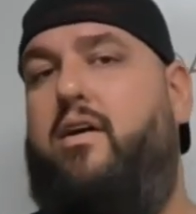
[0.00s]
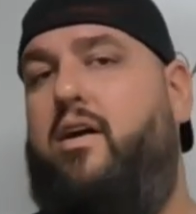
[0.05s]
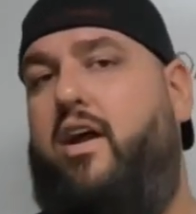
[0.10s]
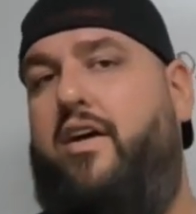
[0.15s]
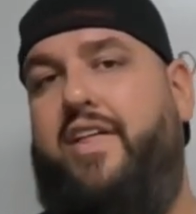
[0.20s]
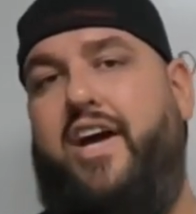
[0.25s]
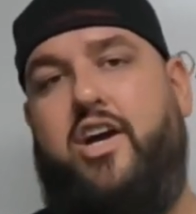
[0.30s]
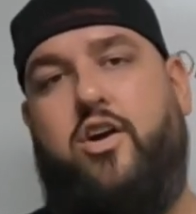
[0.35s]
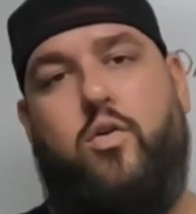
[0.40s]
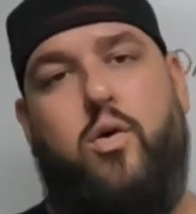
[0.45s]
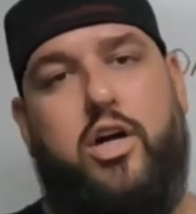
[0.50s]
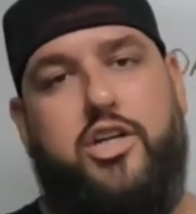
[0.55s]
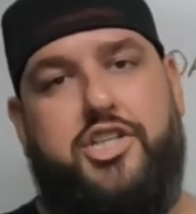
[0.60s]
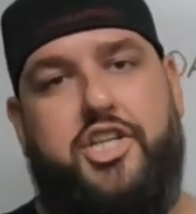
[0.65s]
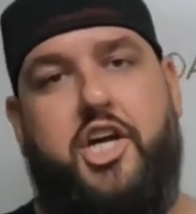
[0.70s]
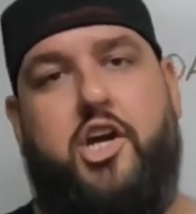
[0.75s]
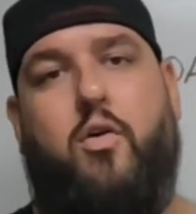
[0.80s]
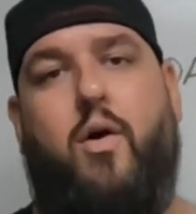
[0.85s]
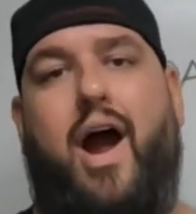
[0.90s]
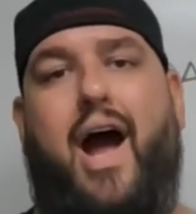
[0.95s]
Now that
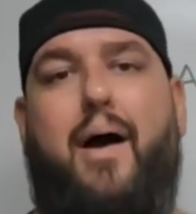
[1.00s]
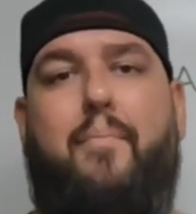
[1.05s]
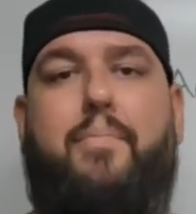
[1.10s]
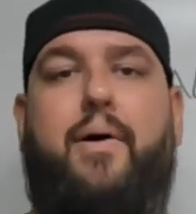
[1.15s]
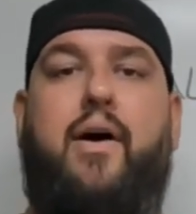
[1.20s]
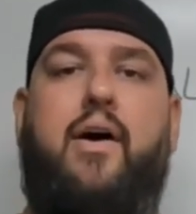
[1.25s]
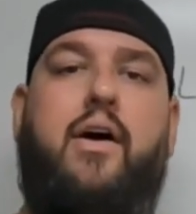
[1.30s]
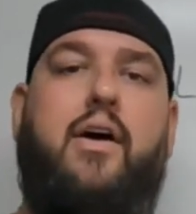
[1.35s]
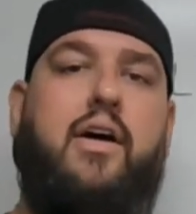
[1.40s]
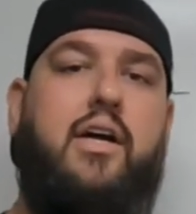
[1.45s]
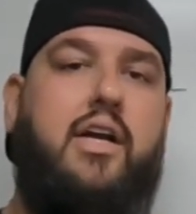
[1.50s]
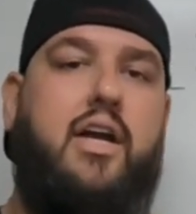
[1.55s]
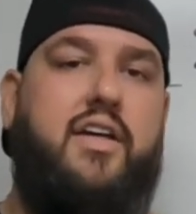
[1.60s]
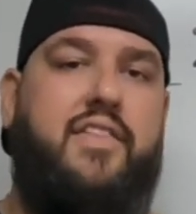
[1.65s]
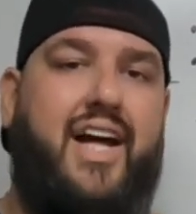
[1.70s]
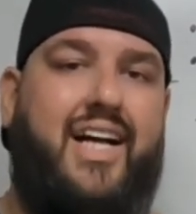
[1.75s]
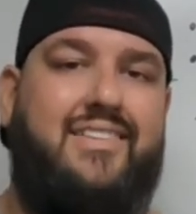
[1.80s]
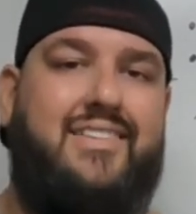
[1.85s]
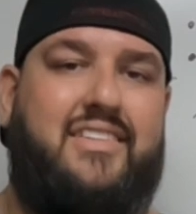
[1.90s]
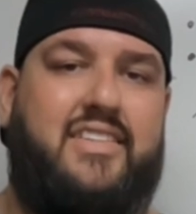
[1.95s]
crunchy crap, now
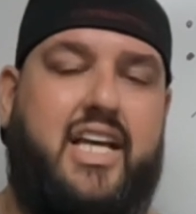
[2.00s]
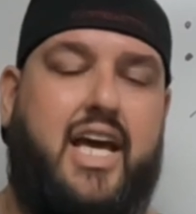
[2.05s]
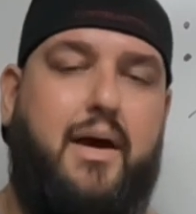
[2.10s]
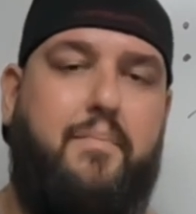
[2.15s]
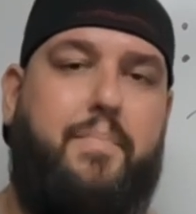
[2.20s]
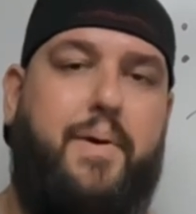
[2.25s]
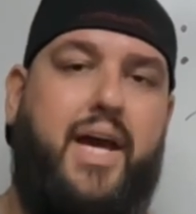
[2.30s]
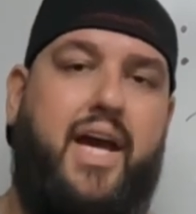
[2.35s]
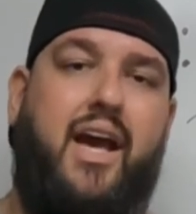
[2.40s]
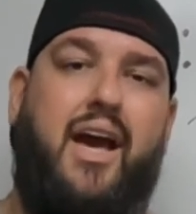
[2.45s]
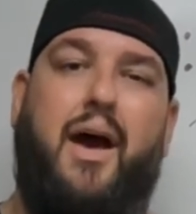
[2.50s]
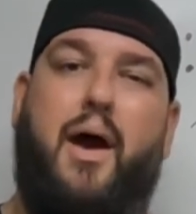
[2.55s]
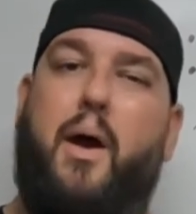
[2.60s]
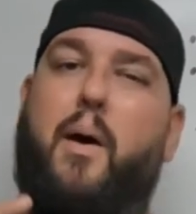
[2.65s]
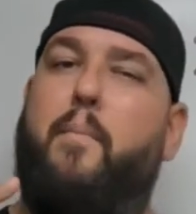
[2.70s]
that Skippy,